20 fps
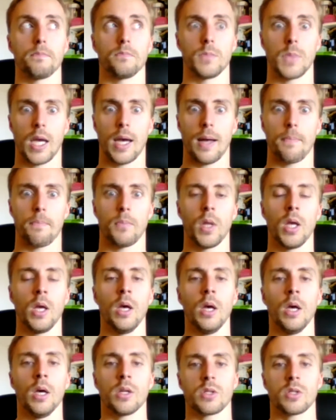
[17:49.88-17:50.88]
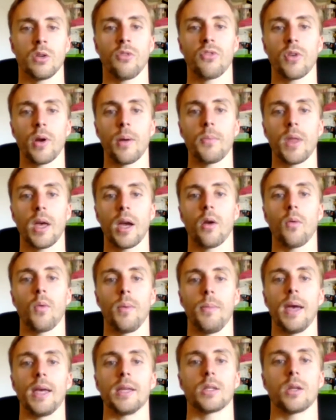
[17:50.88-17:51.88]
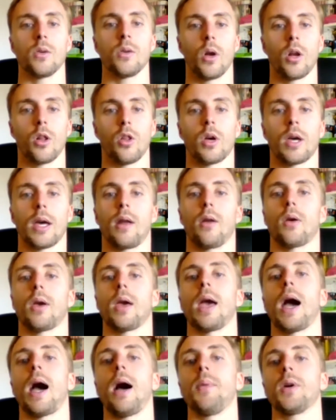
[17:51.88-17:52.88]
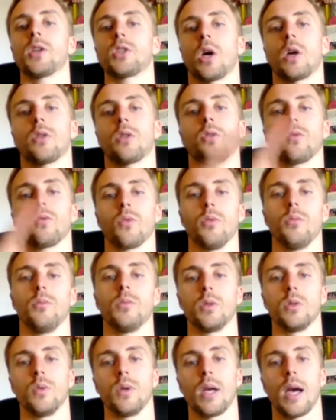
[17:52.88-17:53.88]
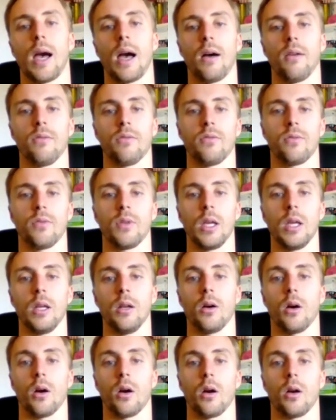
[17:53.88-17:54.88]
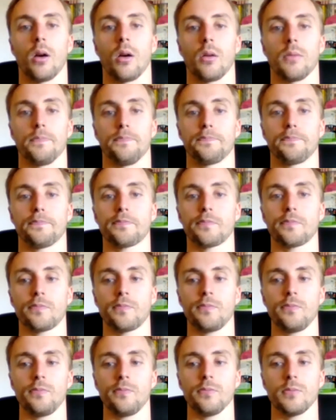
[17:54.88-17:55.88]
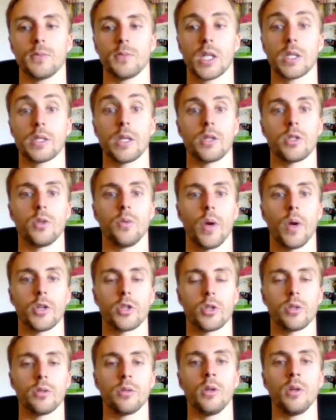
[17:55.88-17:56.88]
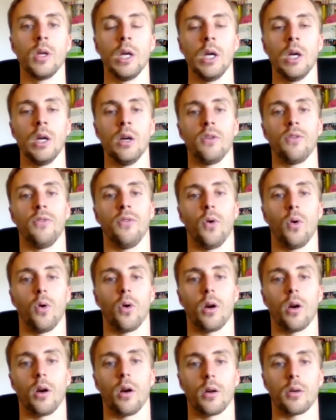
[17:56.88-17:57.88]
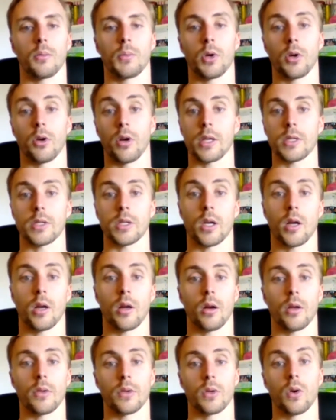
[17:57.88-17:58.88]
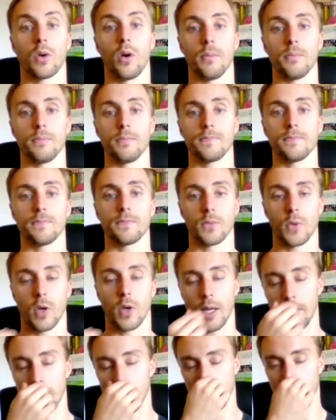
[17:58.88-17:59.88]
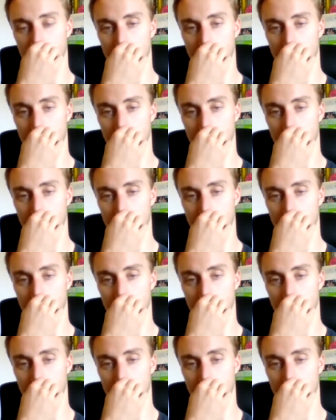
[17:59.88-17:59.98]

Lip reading: Yeah. So from there, we basically want to look at, okay, how much other room do we have in our situation for progressing on our other goal, right?